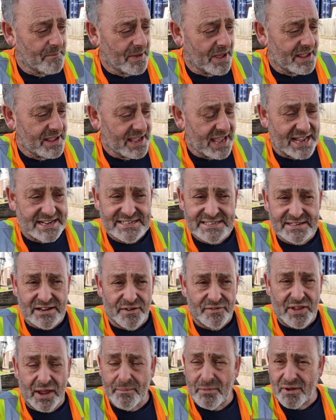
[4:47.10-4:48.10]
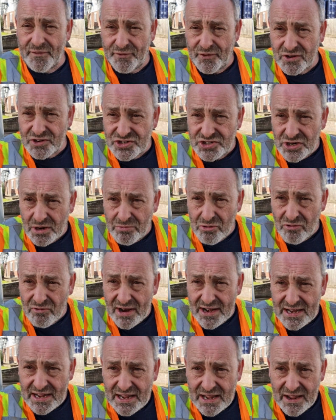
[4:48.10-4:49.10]
Yes, I've done my first job
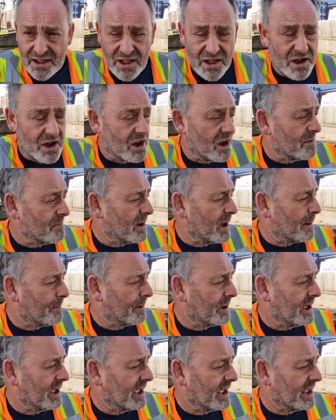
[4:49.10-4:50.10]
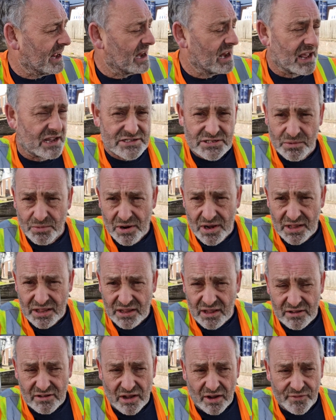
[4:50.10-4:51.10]
already. I'm up here in Lutterworth.
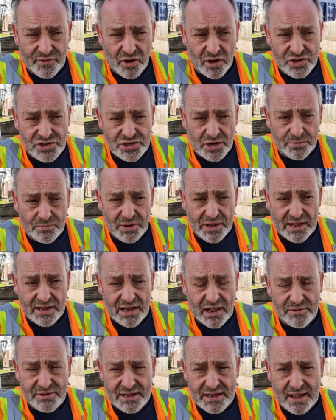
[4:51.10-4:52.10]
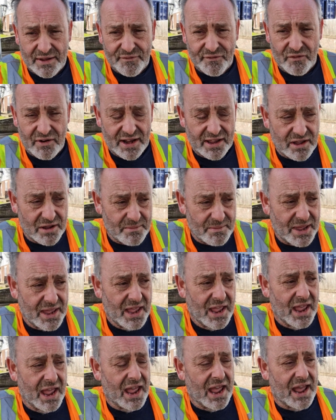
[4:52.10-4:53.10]
I've got a job being loaded up for Egham,
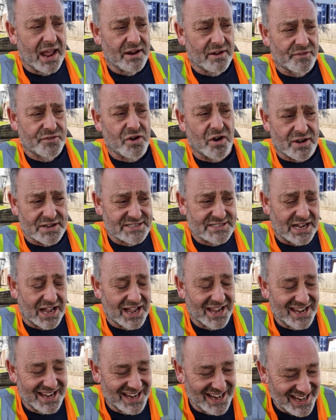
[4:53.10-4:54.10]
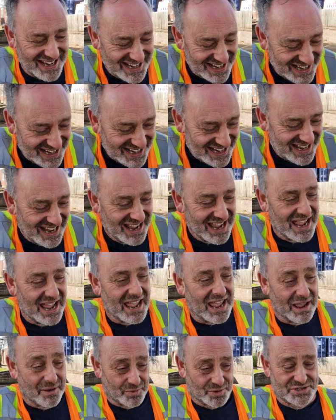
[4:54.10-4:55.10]
and I've got to say,
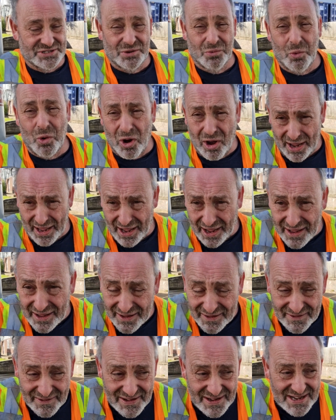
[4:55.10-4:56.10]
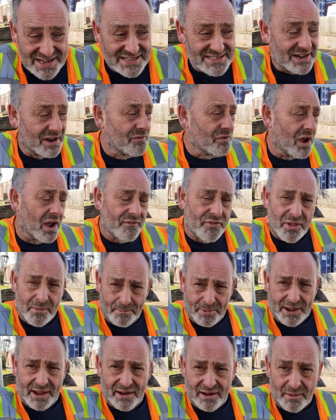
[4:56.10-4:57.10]
it was a wire. So rather than
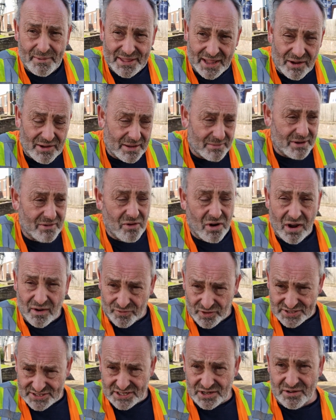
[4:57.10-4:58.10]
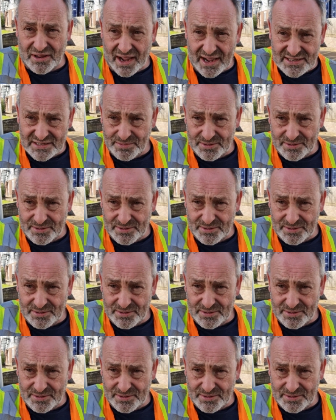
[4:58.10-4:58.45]
being, I mean, don't get me wrong, I've lost 2 days.